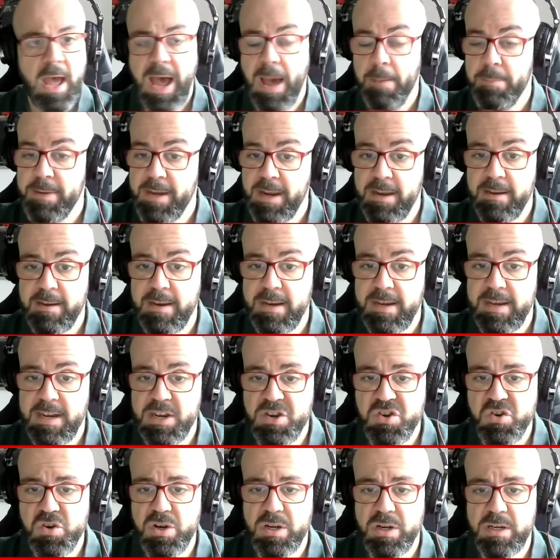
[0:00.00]
updating
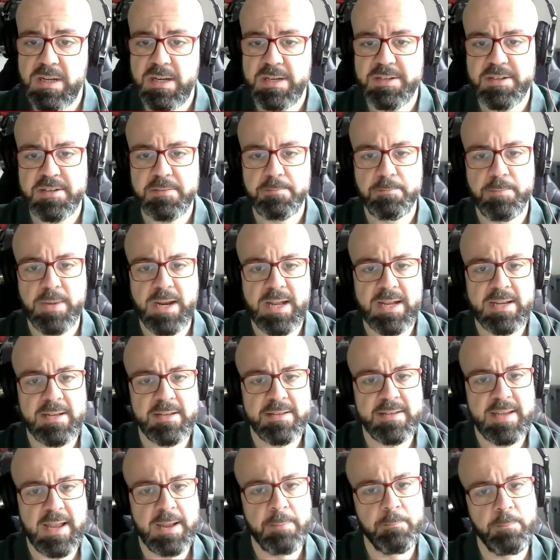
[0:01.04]
national cancer
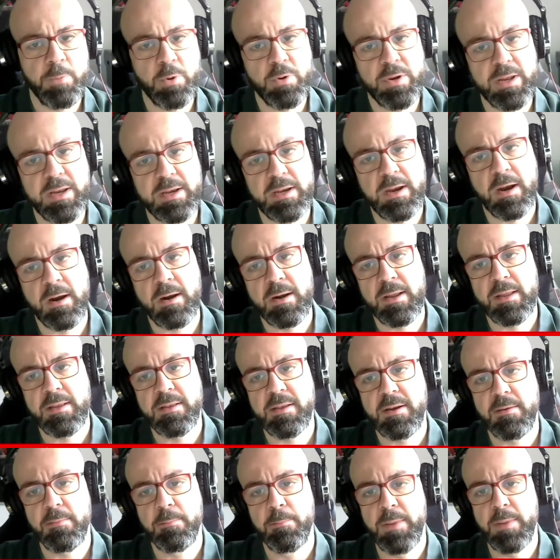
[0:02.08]
plans, and putting
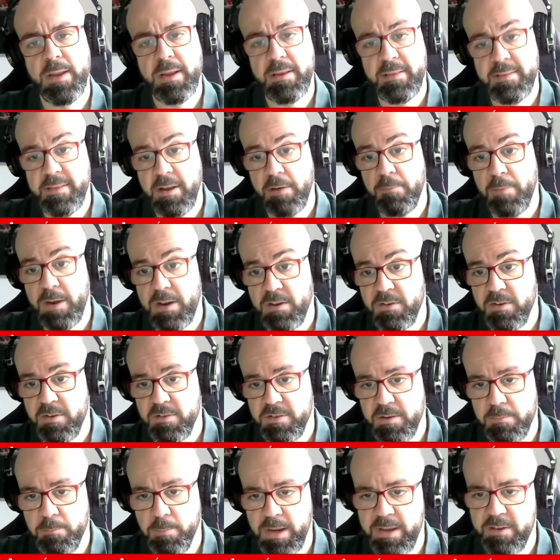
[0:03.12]
early
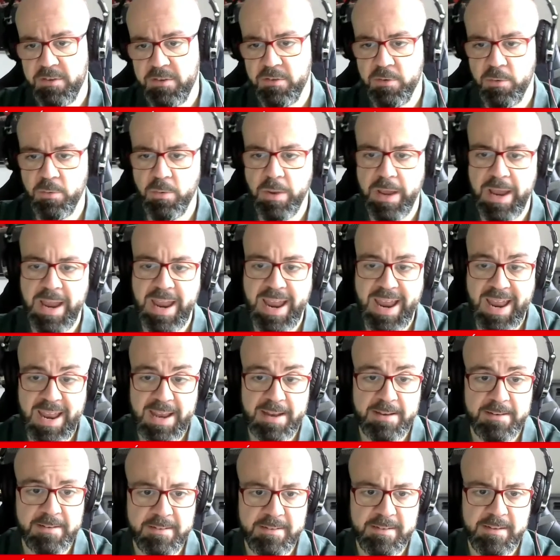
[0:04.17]
interventions in place to
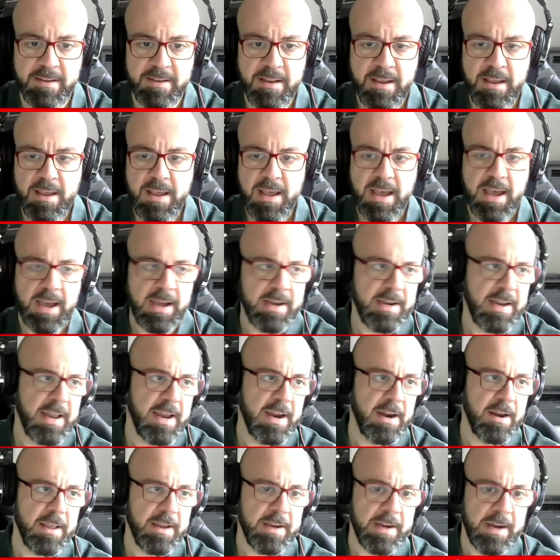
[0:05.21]
enhance an
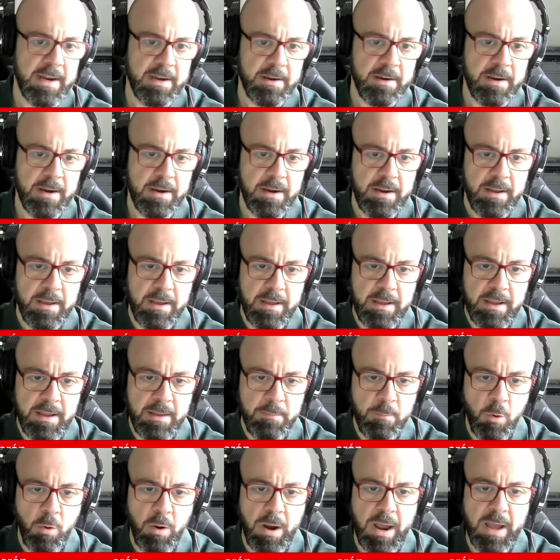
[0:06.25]
earlier and
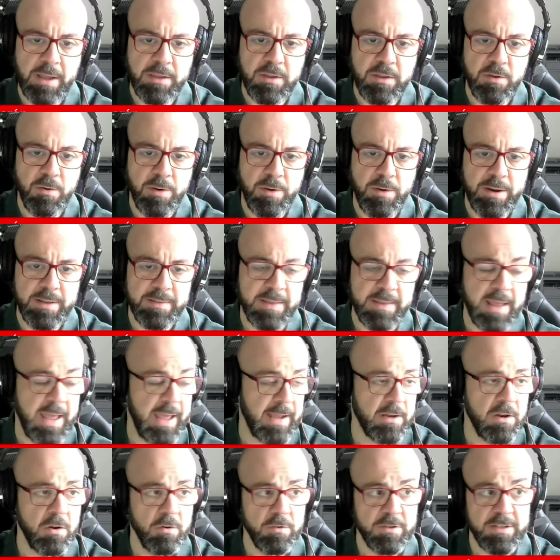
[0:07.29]
a more accurate
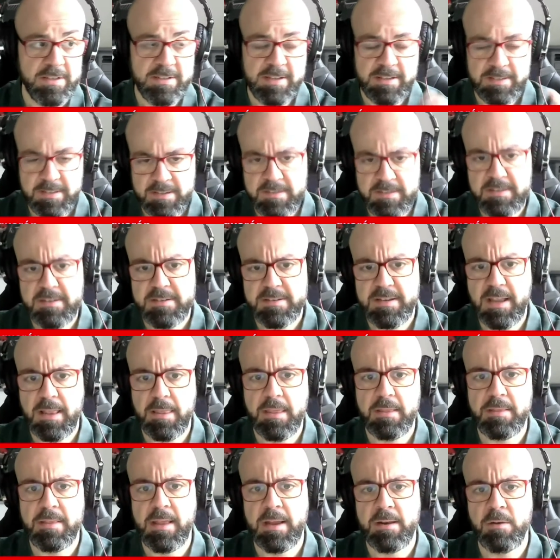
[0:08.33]
diagnosis. And this is
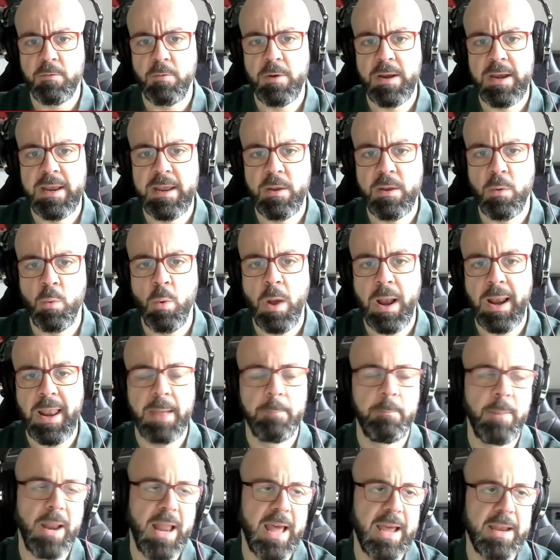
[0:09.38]
something that really well
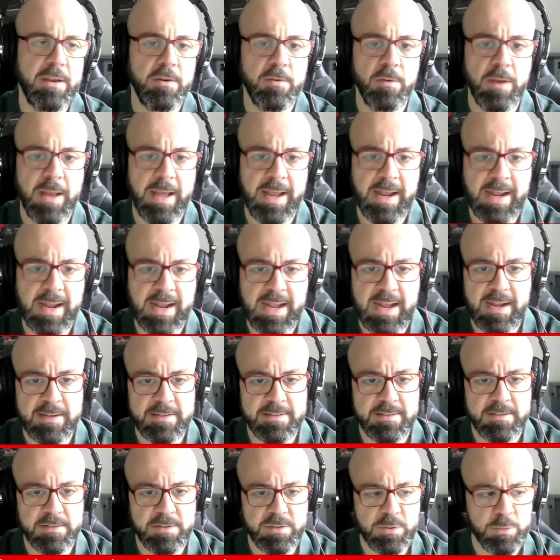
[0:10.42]
applied to lung
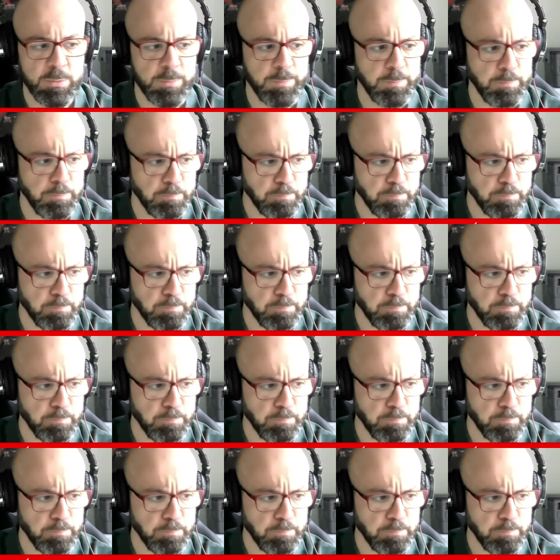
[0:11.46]
cancer. So